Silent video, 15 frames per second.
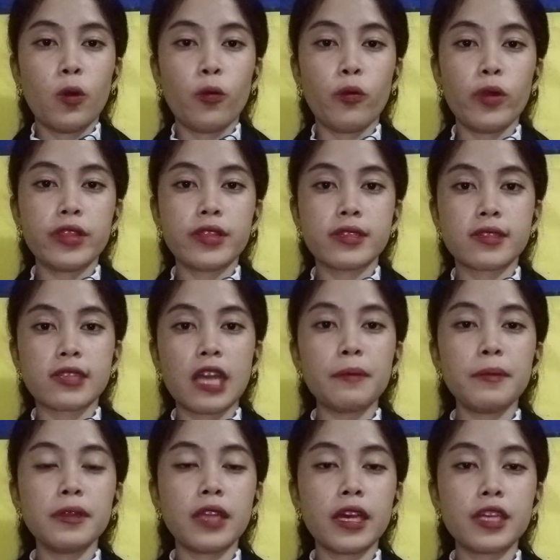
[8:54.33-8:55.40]
with
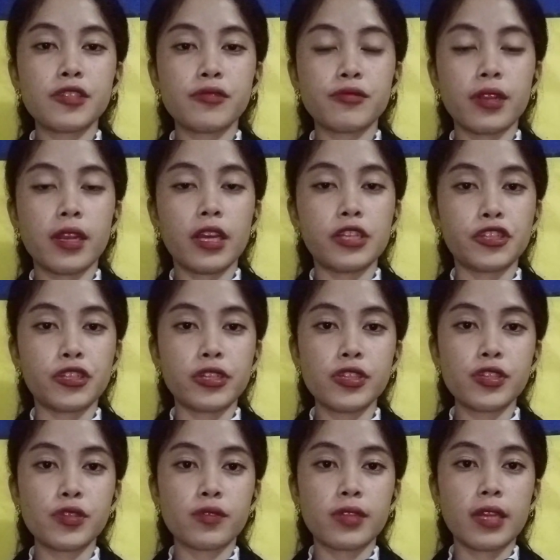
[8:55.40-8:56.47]
stabilized
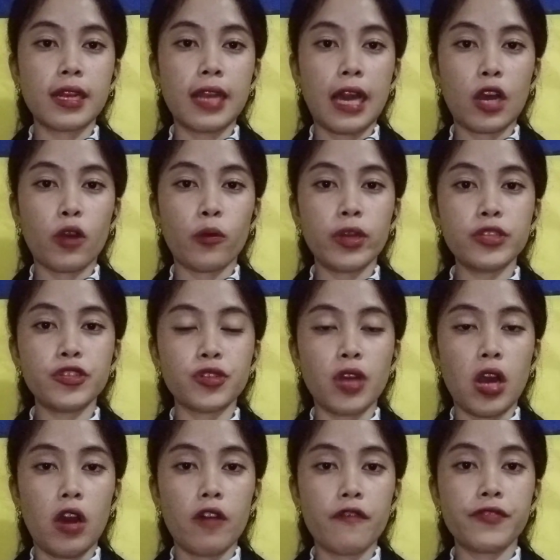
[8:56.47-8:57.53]
relations to the language
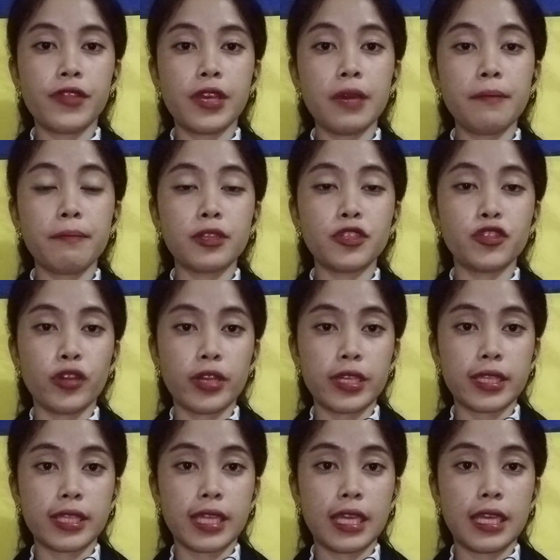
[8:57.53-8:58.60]
of the
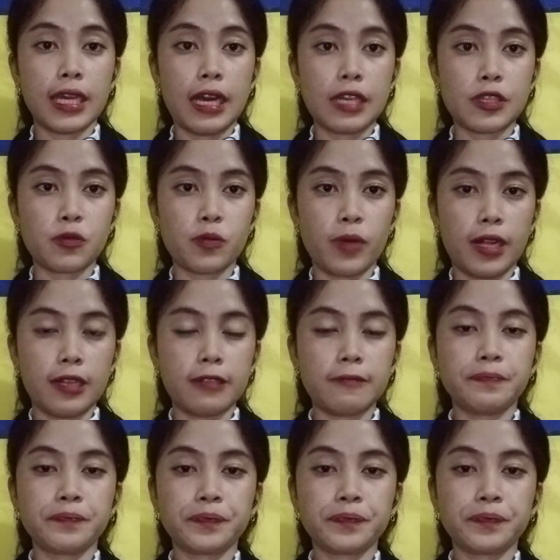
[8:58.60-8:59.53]
majority as well.